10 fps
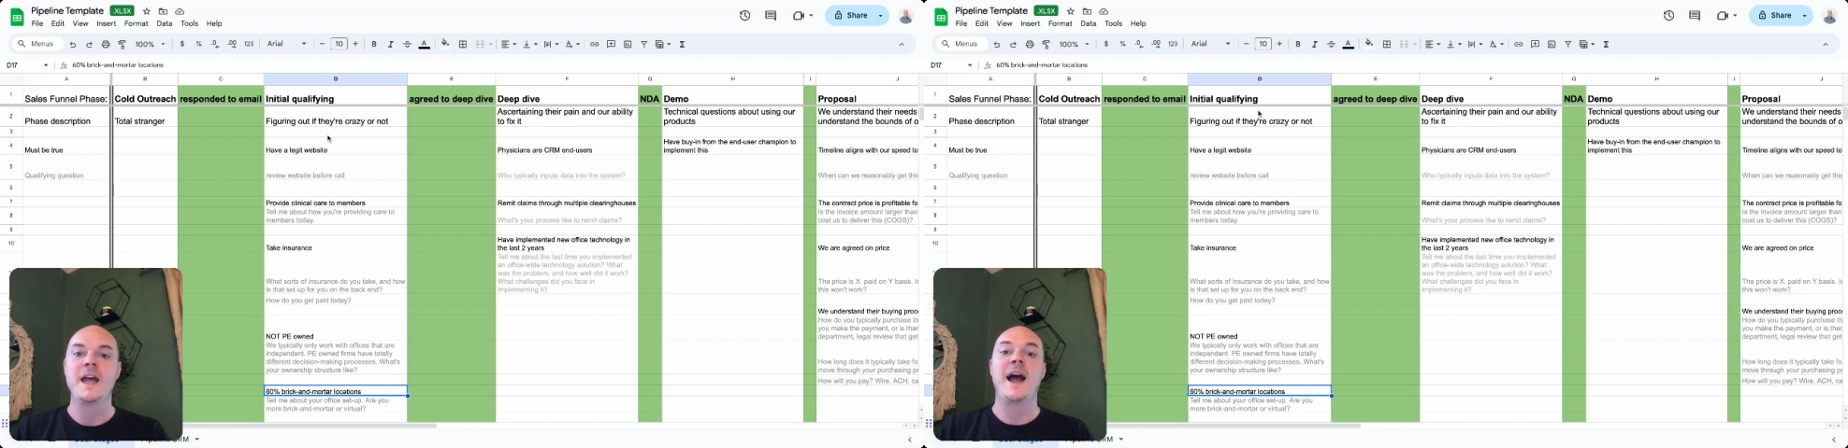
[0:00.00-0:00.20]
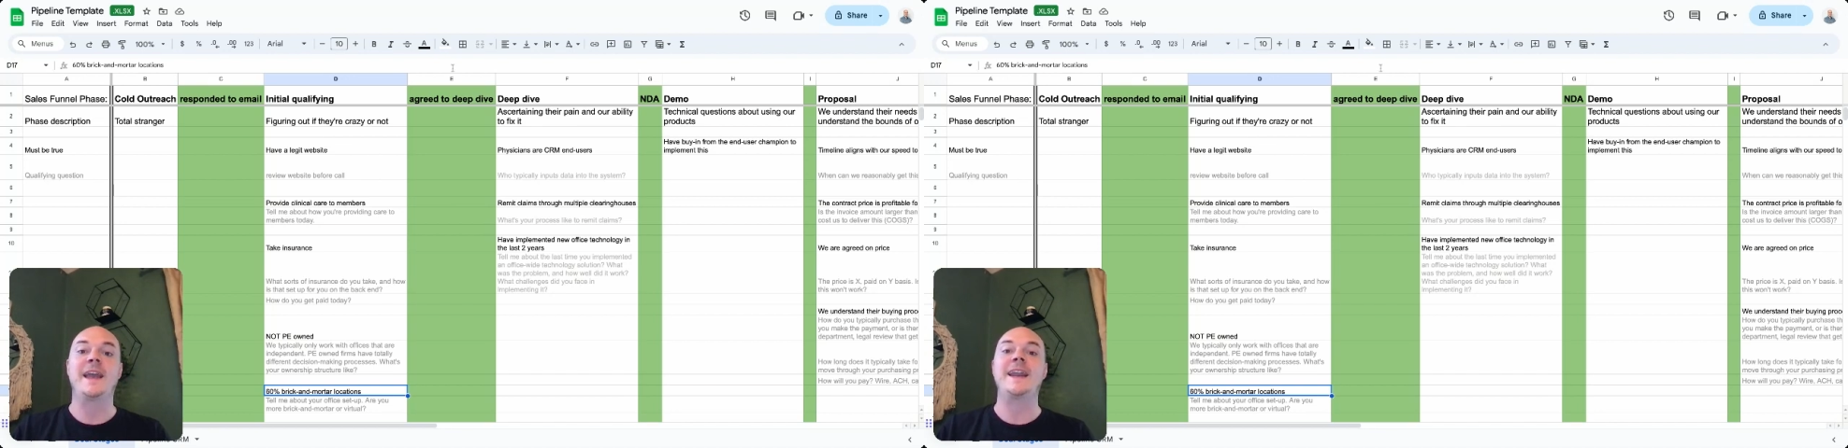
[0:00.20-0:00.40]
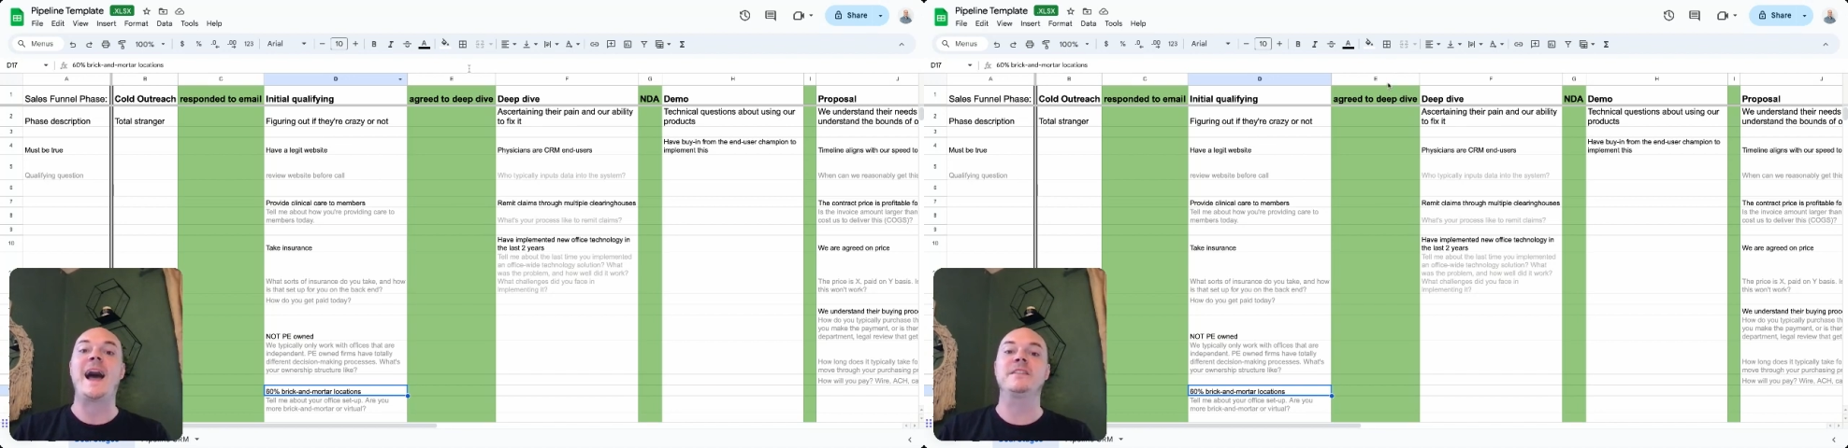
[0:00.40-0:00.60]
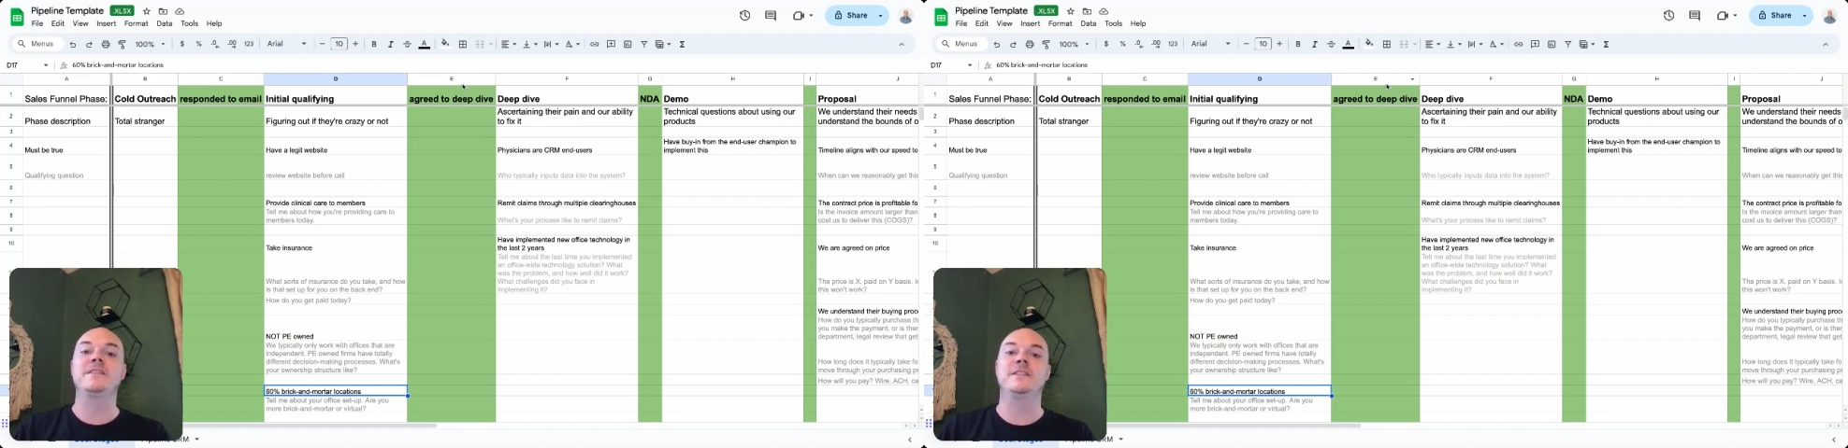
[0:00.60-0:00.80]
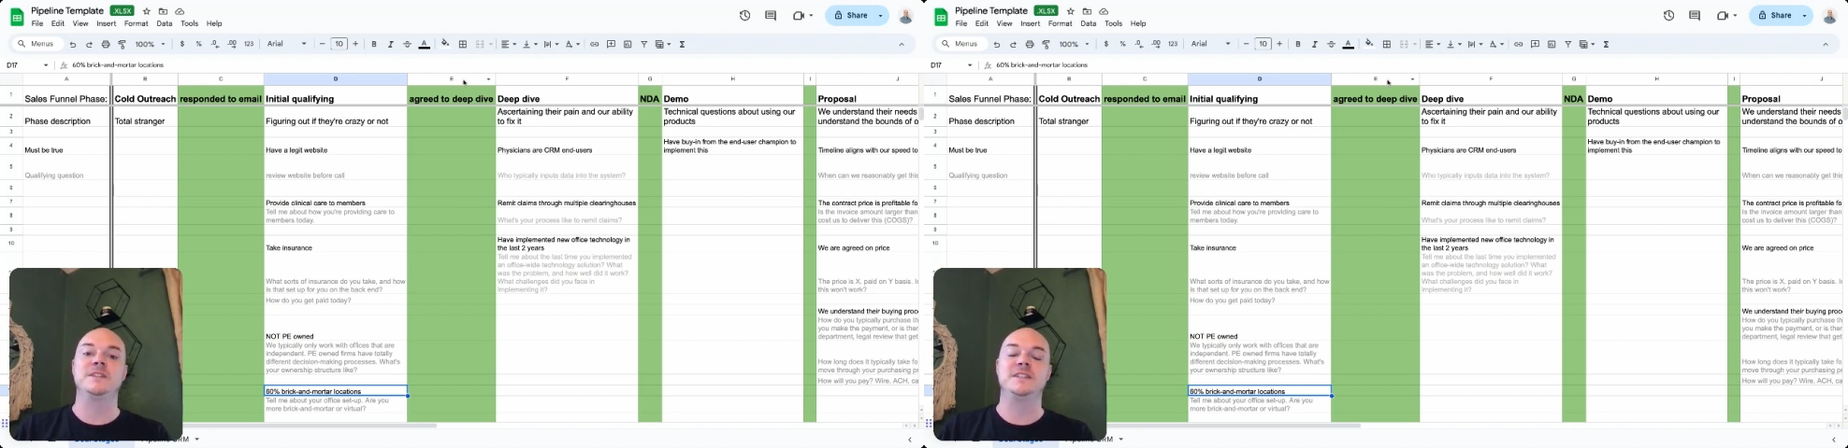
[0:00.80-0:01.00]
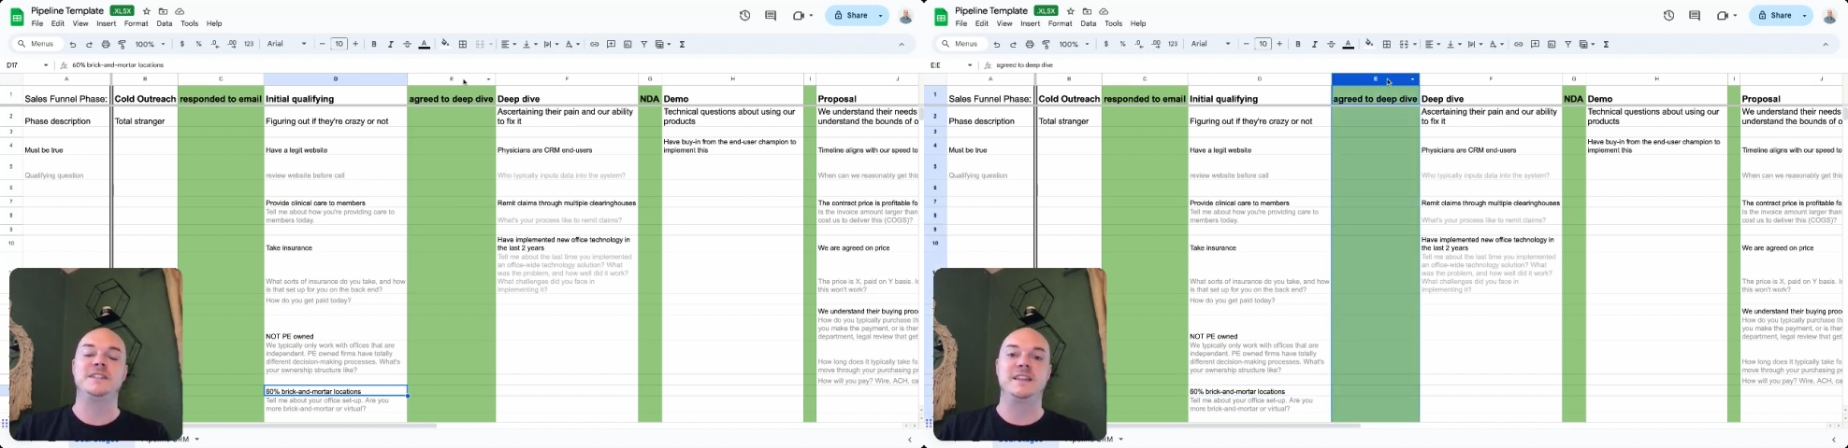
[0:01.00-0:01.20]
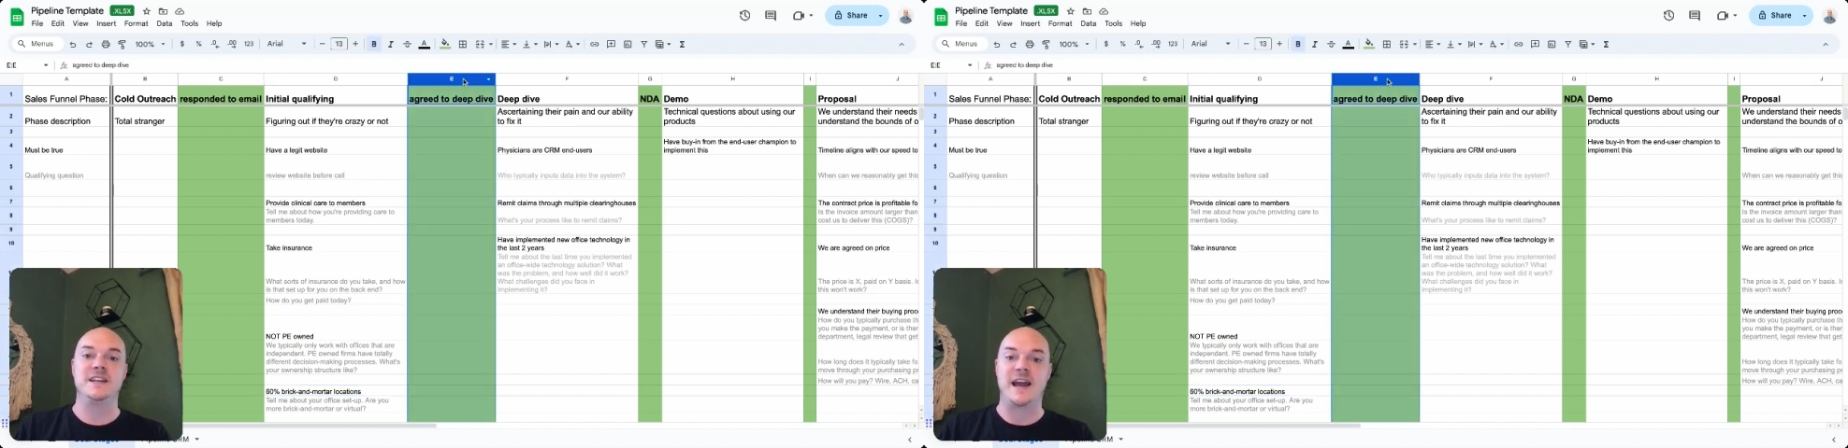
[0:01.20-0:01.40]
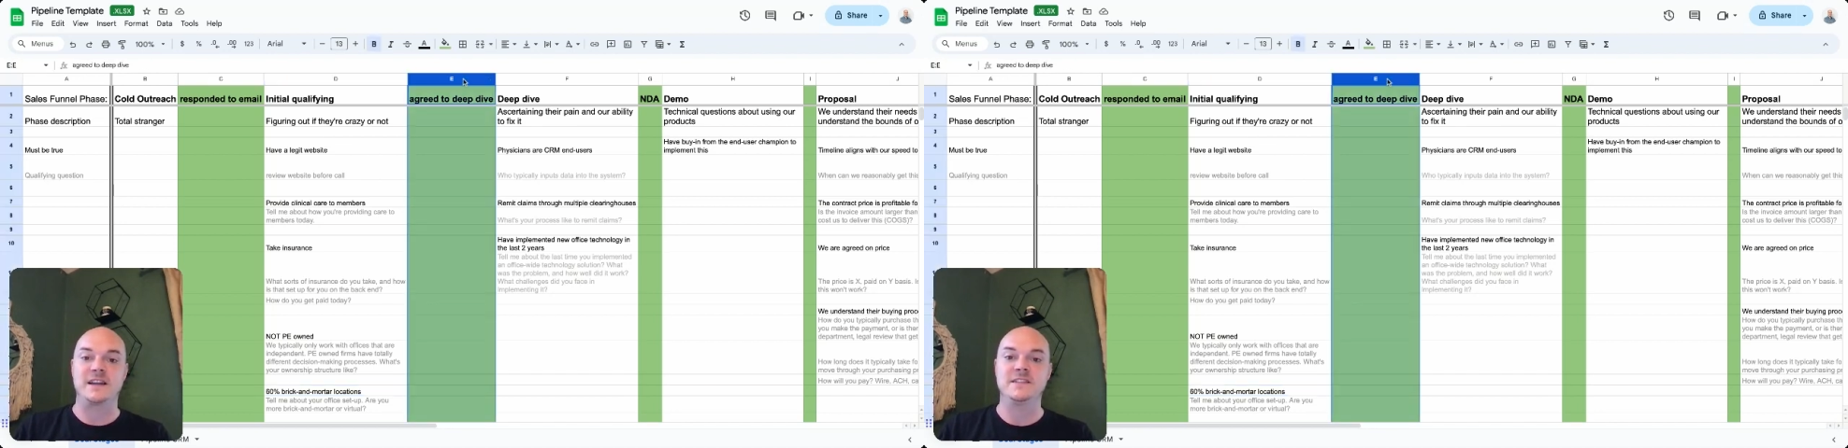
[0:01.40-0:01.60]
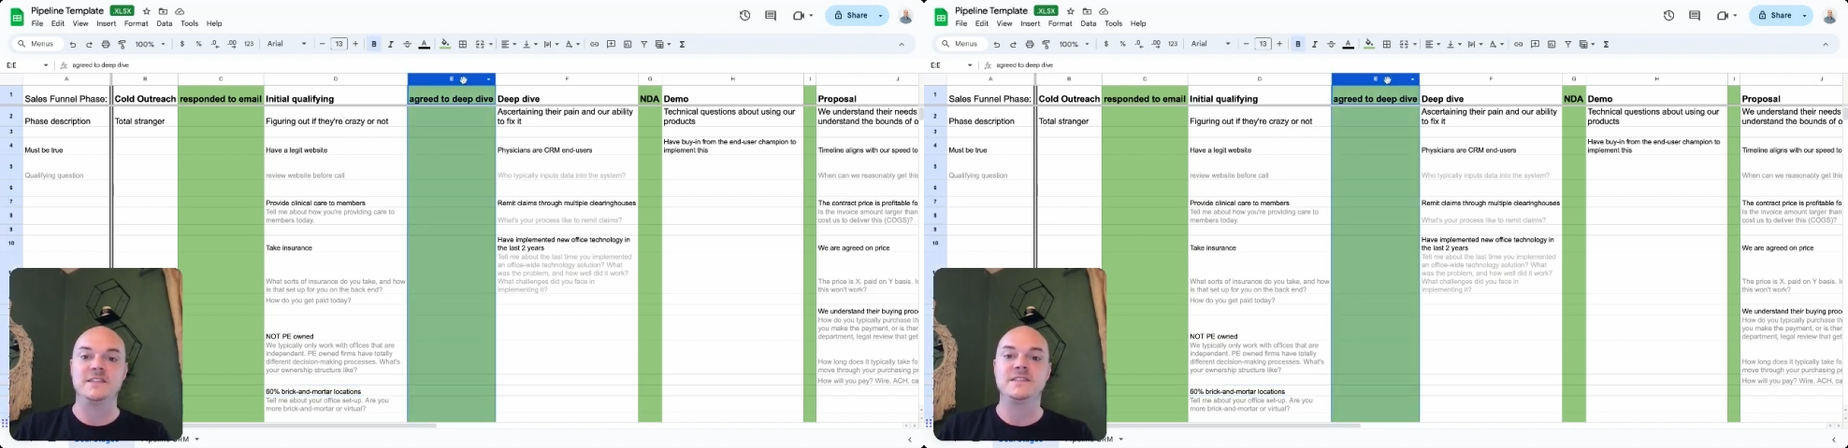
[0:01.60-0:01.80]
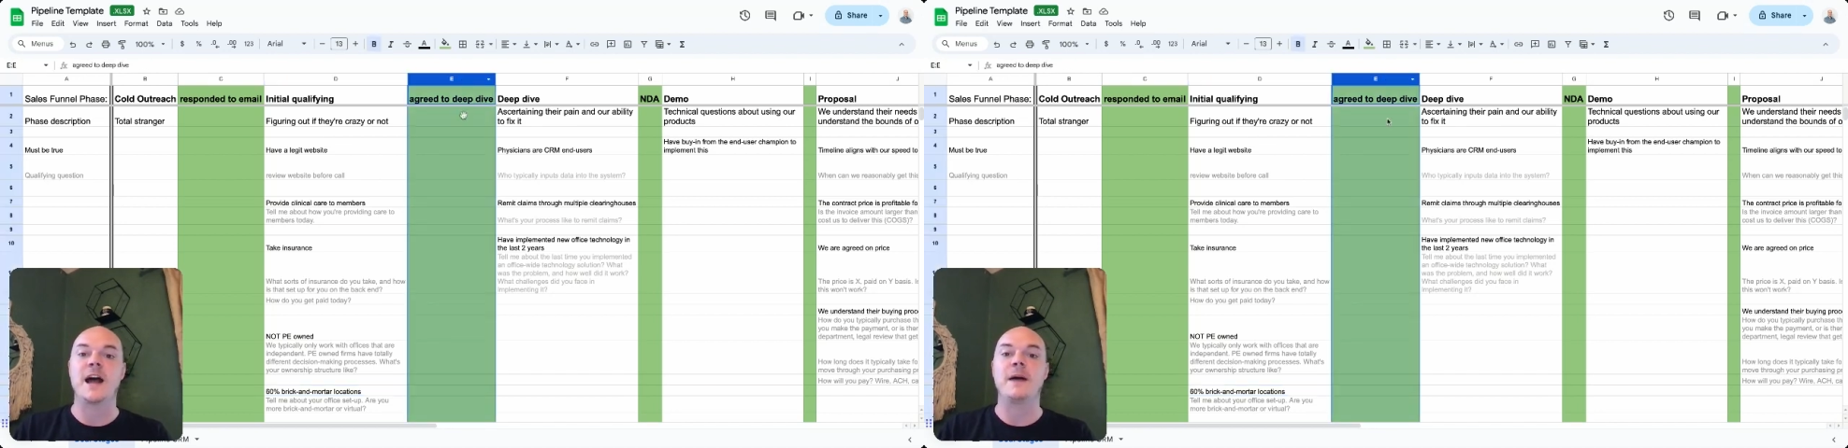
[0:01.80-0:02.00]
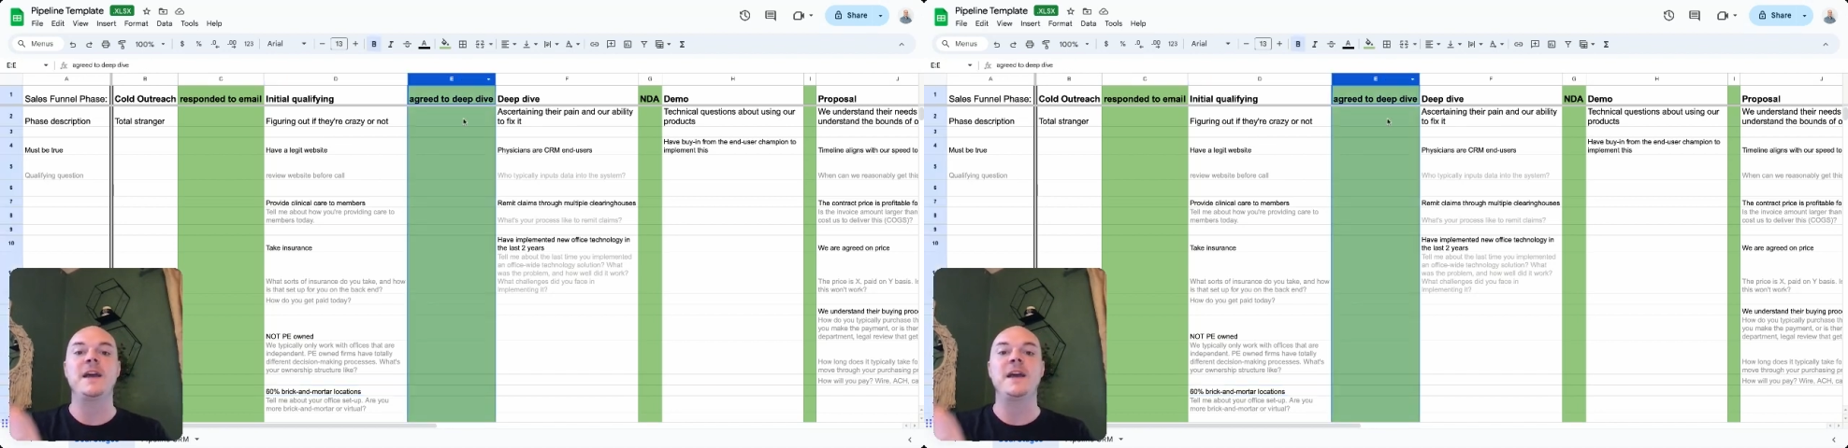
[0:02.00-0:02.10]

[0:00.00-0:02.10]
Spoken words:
I can ask them to take the next step.